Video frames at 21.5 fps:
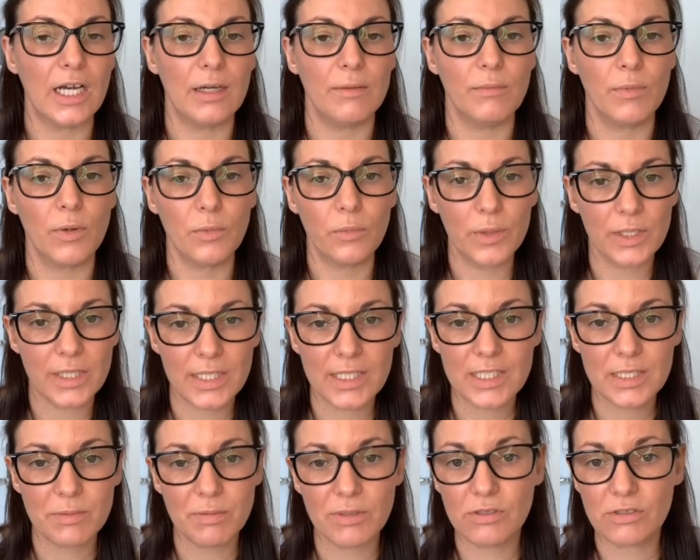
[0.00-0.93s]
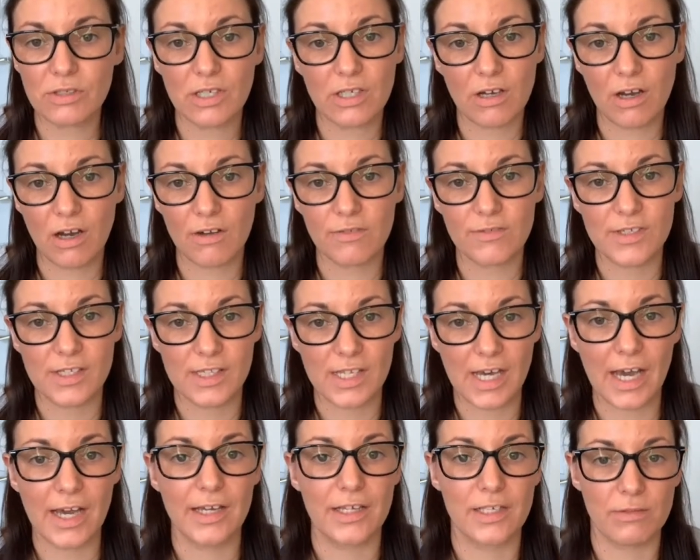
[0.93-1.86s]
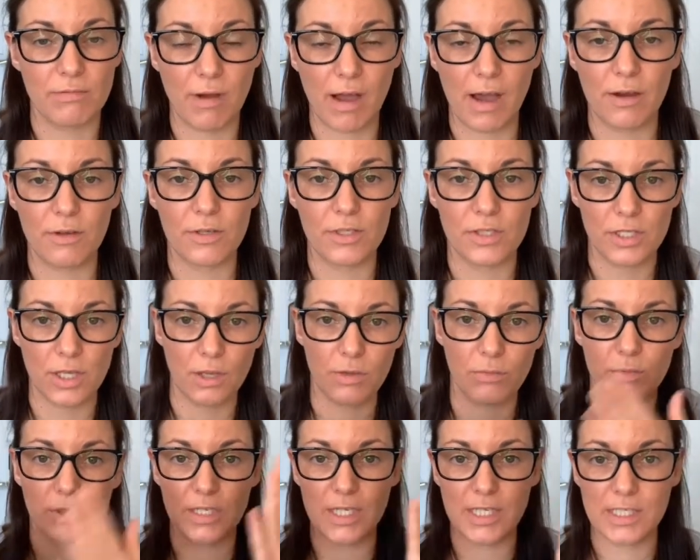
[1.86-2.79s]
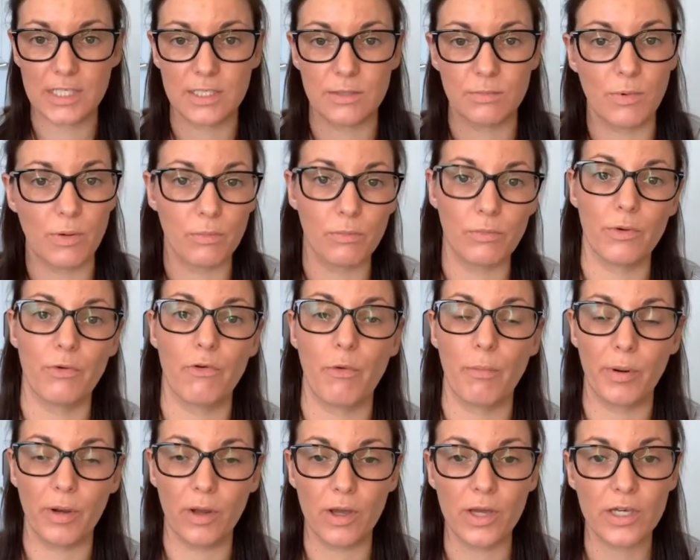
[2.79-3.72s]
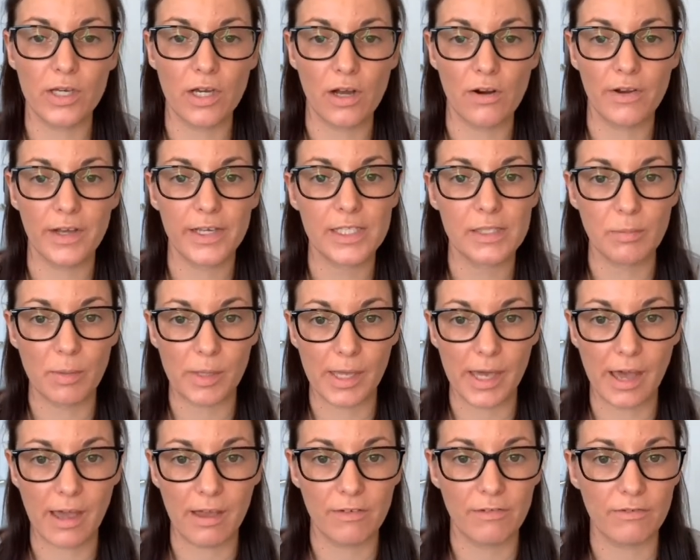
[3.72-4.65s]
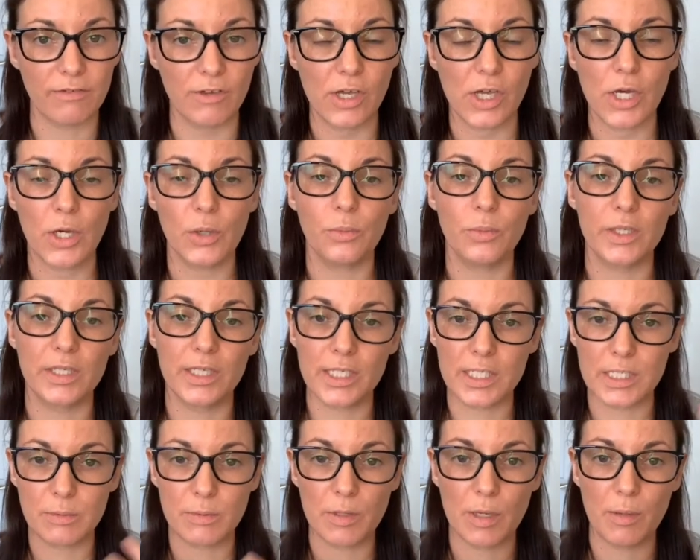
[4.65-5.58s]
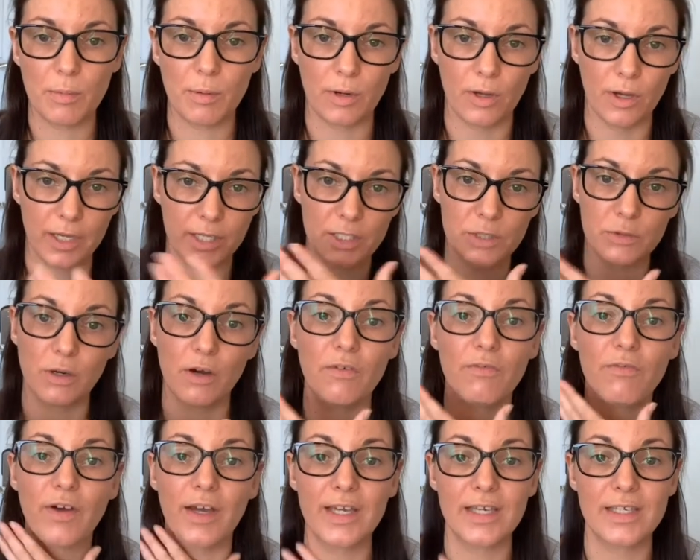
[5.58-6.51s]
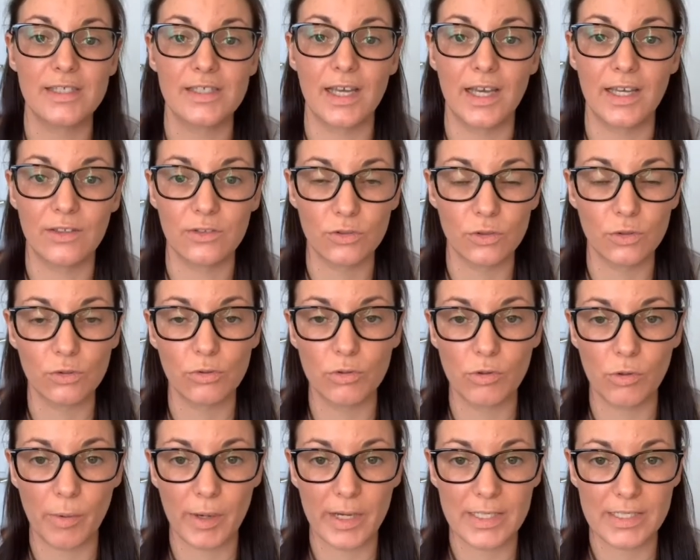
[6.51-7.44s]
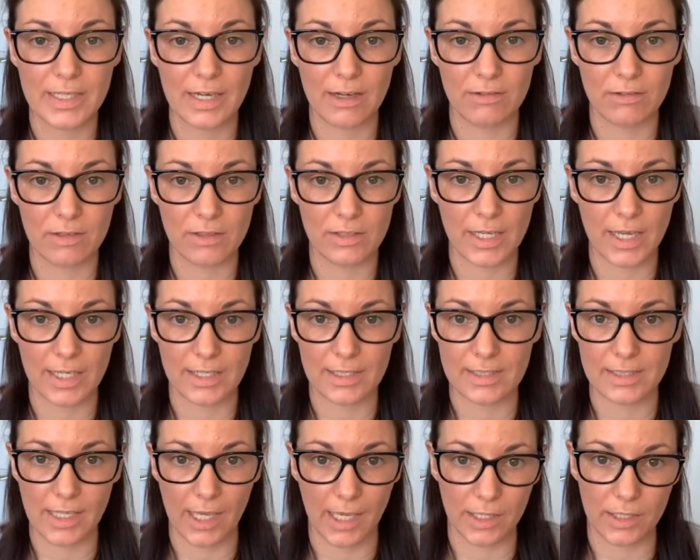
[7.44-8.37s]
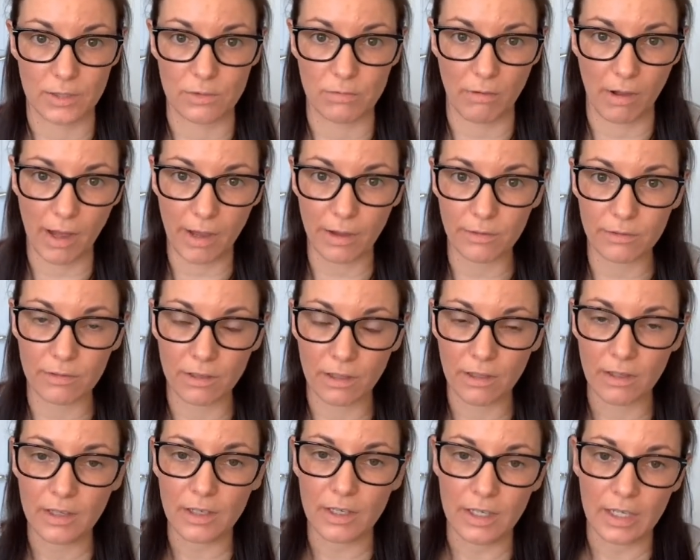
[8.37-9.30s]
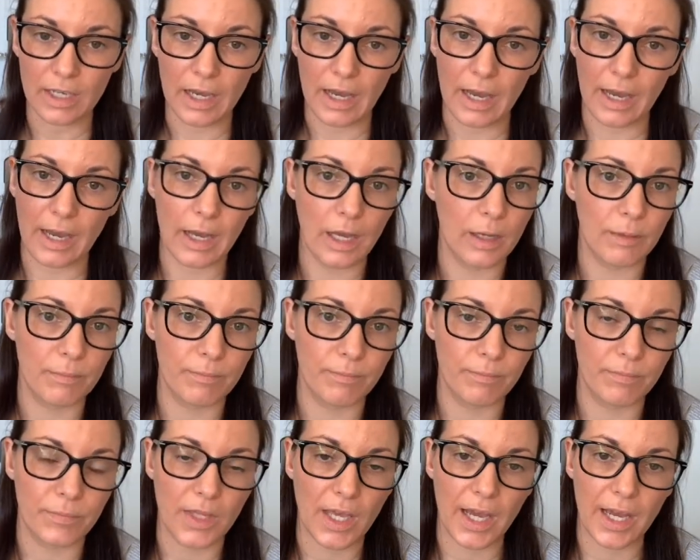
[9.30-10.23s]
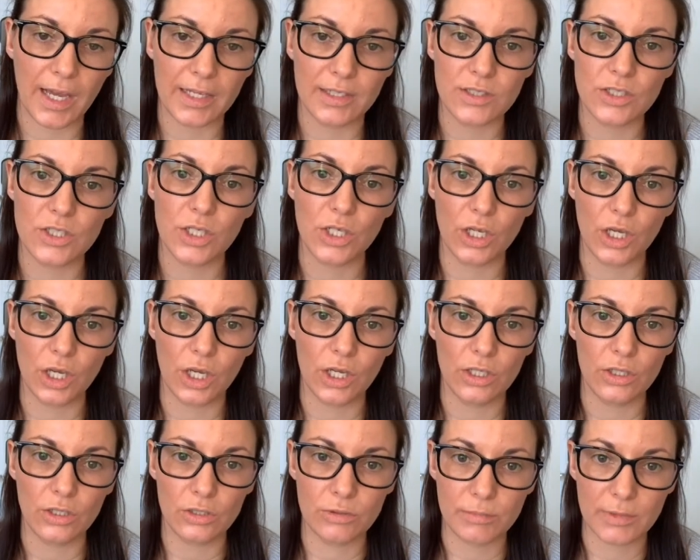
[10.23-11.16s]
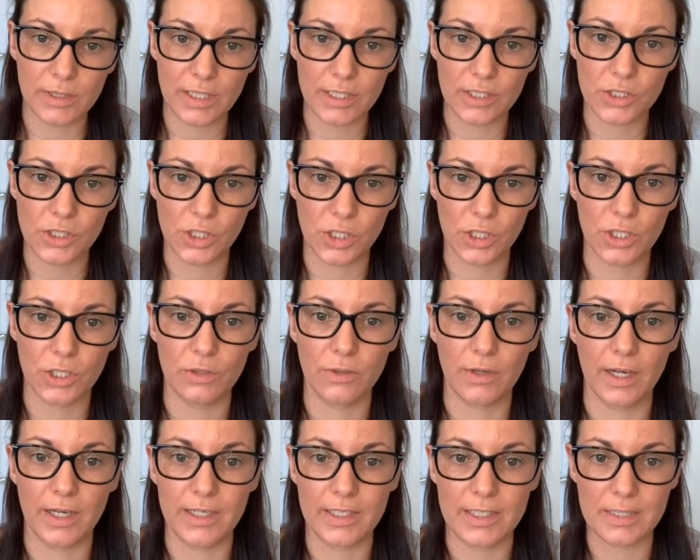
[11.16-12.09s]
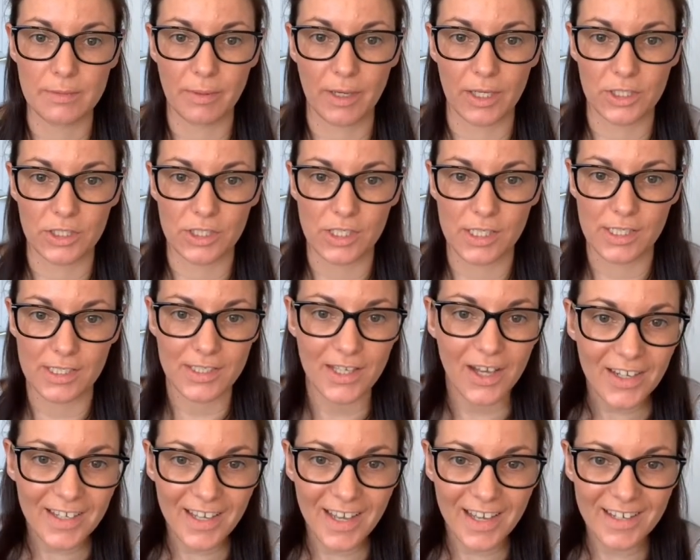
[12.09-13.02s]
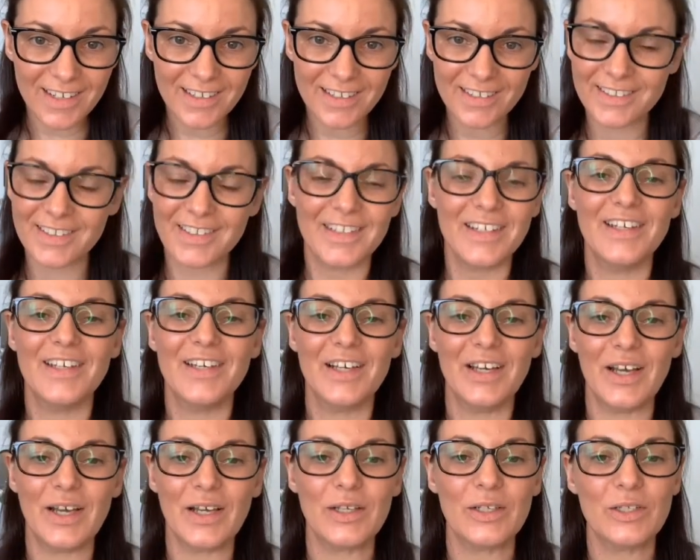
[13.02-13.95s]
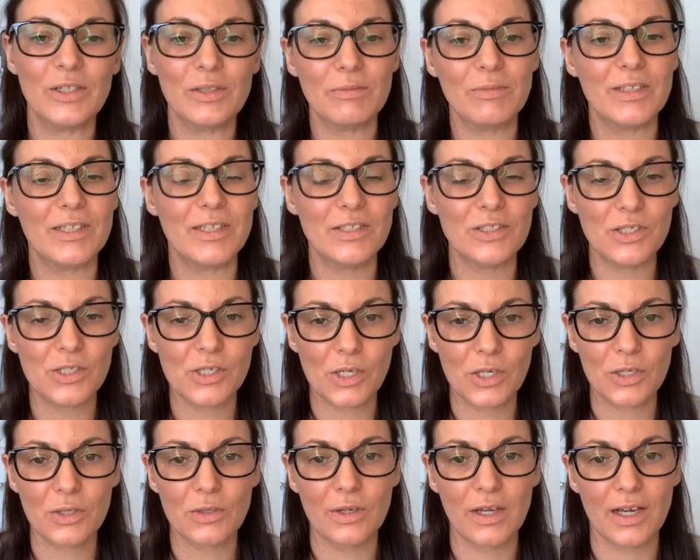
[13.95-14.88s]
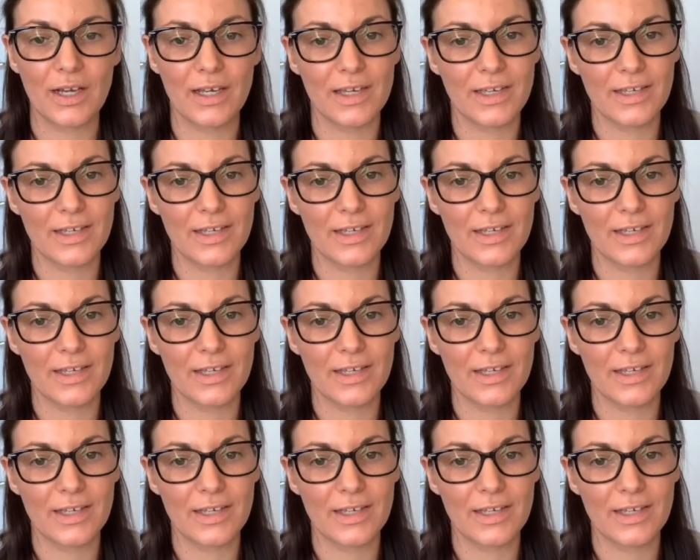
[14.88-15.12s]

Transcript: we need to be looking after that as well. So we need to, when we're applying our SPF, we need to be applying to our face and all the way down our neck and deck as well. And Alumia do a specialist, hi Helen, Alumia do a